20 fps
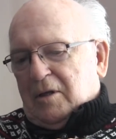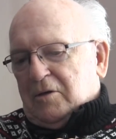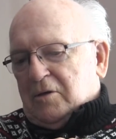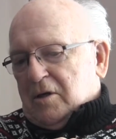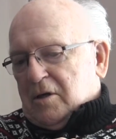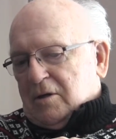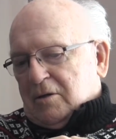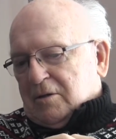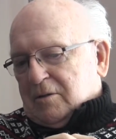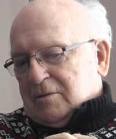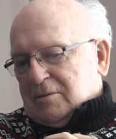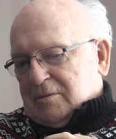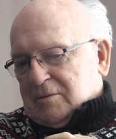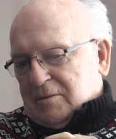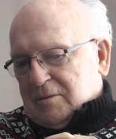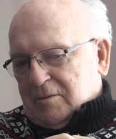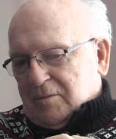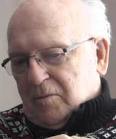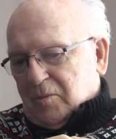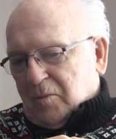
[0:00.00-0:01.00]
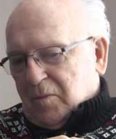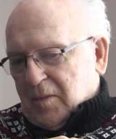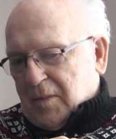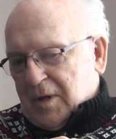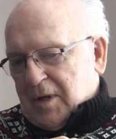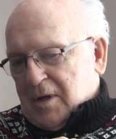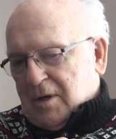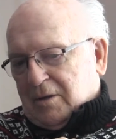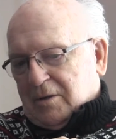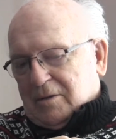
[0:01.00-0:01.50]
No.
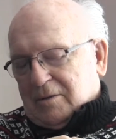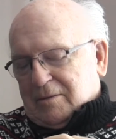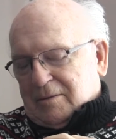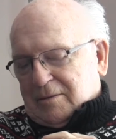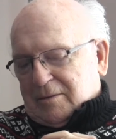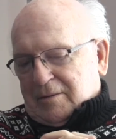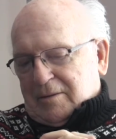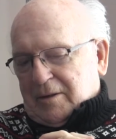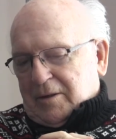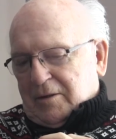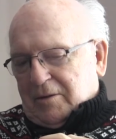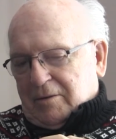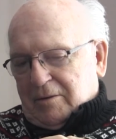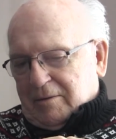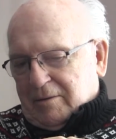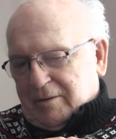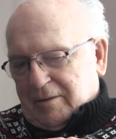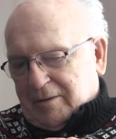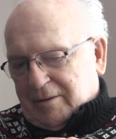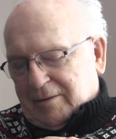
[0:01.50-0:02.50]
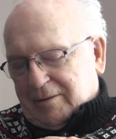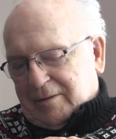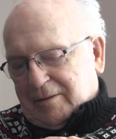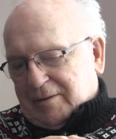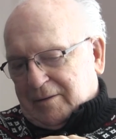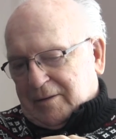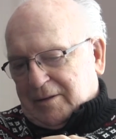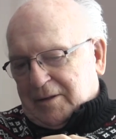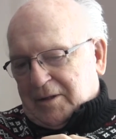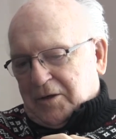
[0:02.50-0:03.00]
No,
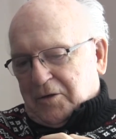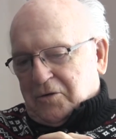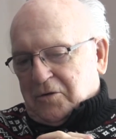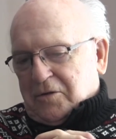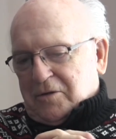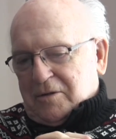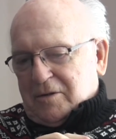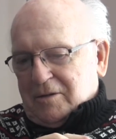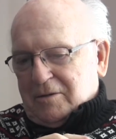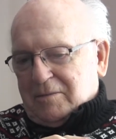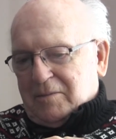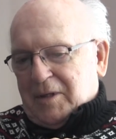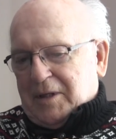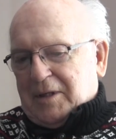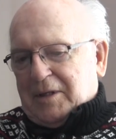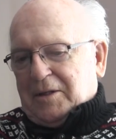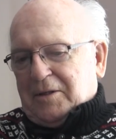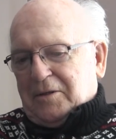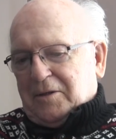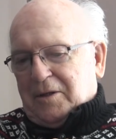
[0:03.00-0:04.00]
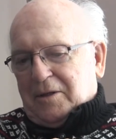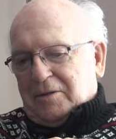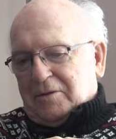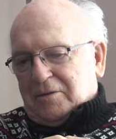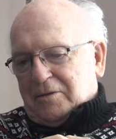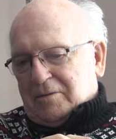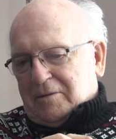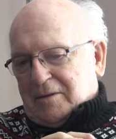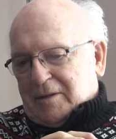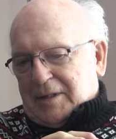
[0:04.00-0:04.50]
there's too many
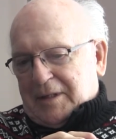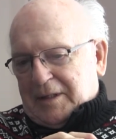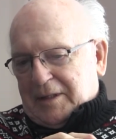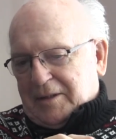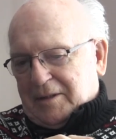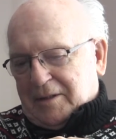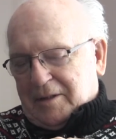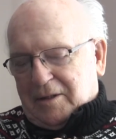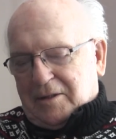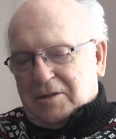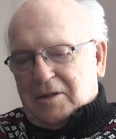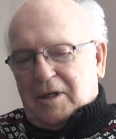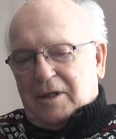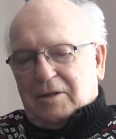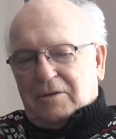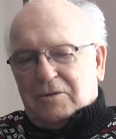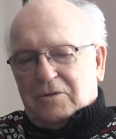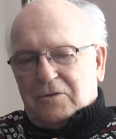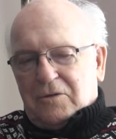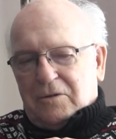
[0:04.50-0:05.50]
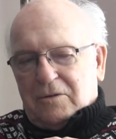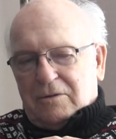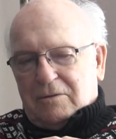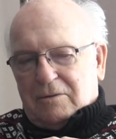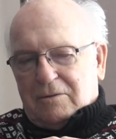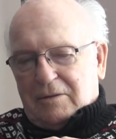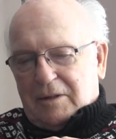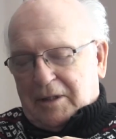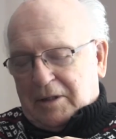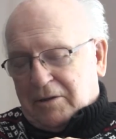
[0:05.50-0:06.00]
things you need in town
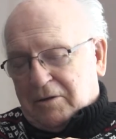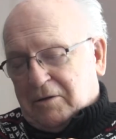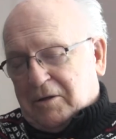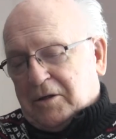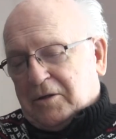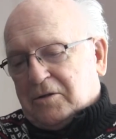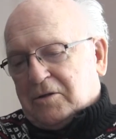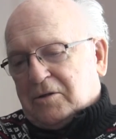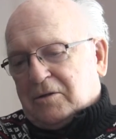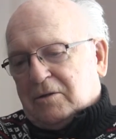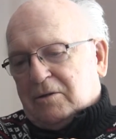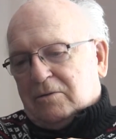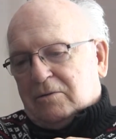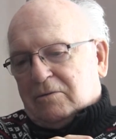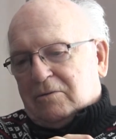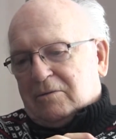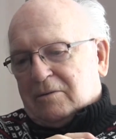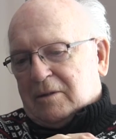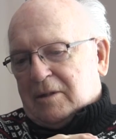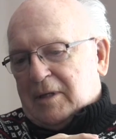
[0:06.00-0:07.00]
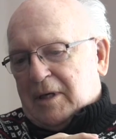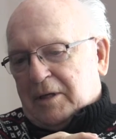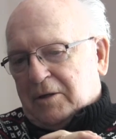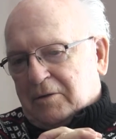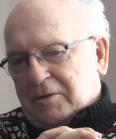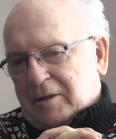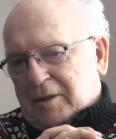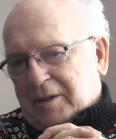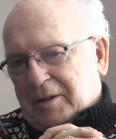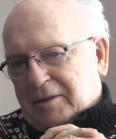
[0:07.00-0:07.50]
school or in schools
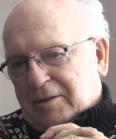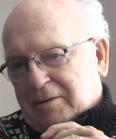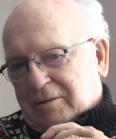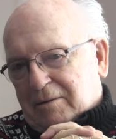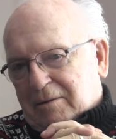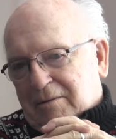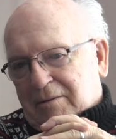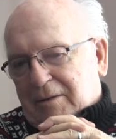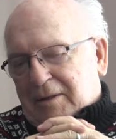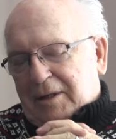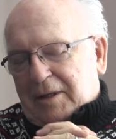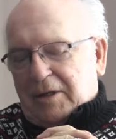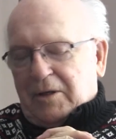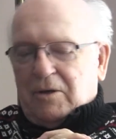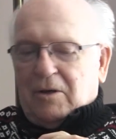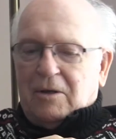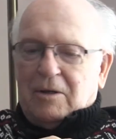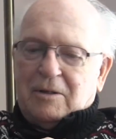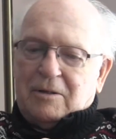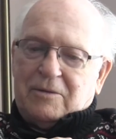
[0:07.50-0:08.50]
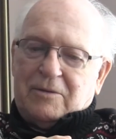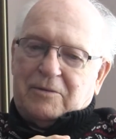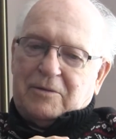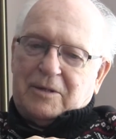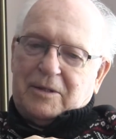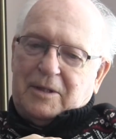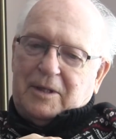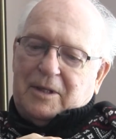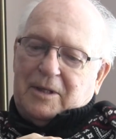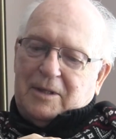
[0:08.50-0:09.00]
nowadays. You need all of
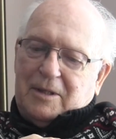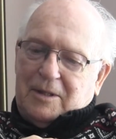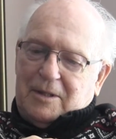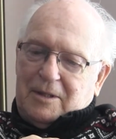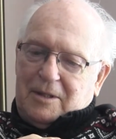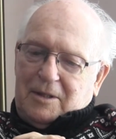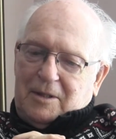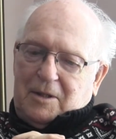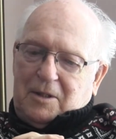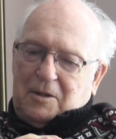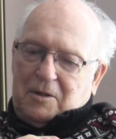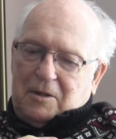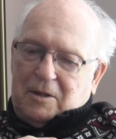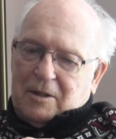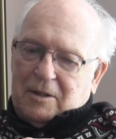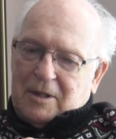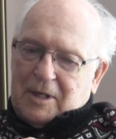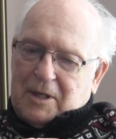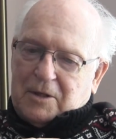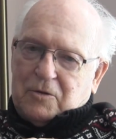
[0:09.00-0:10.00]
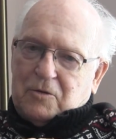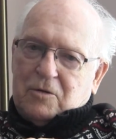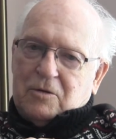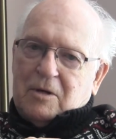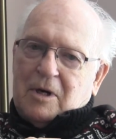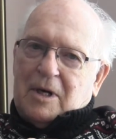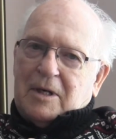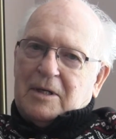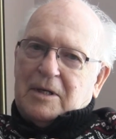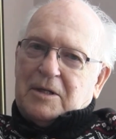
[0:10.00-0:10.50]
the
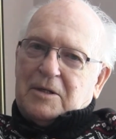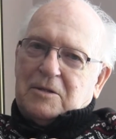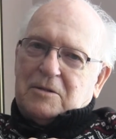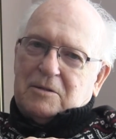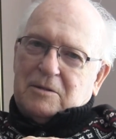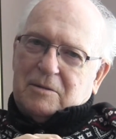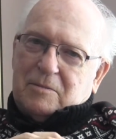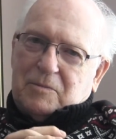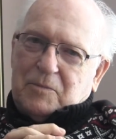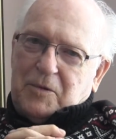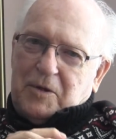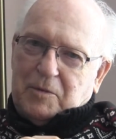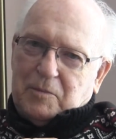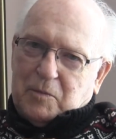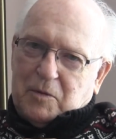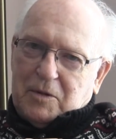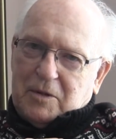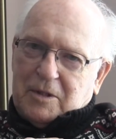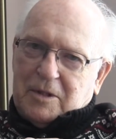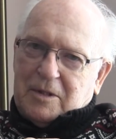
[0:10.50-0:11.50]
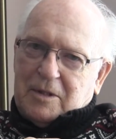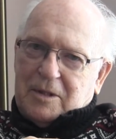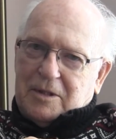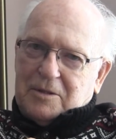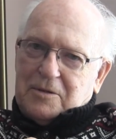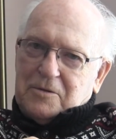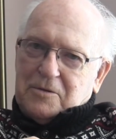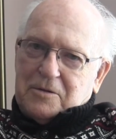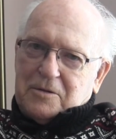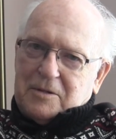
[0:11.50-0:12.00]
electronics and people that
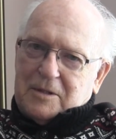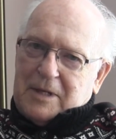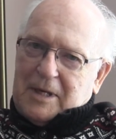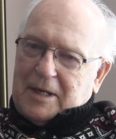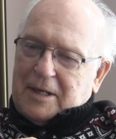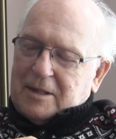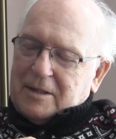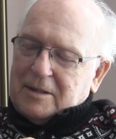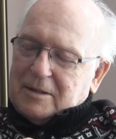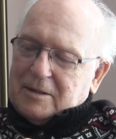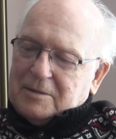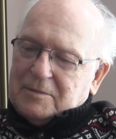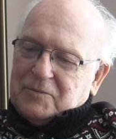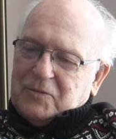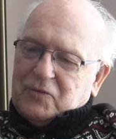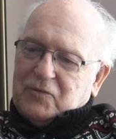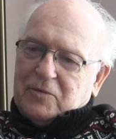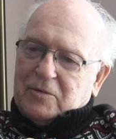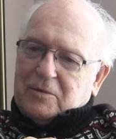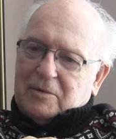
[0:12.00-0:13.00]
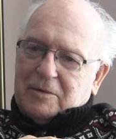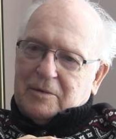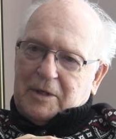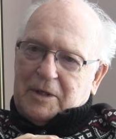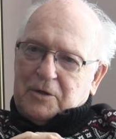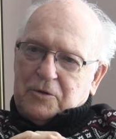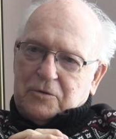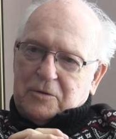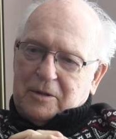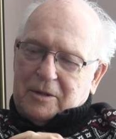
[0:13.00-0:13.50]
understand them for
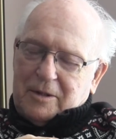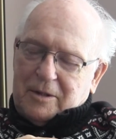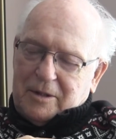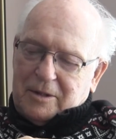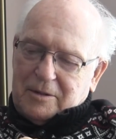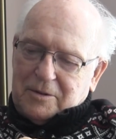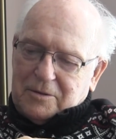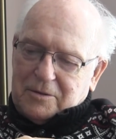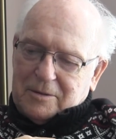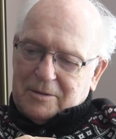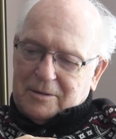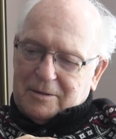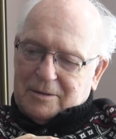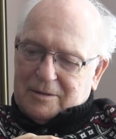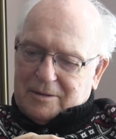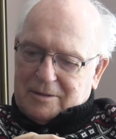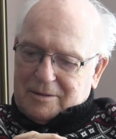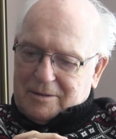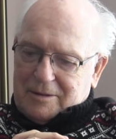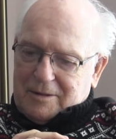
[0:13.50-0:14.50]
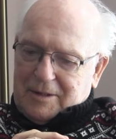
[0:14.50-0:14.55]
education.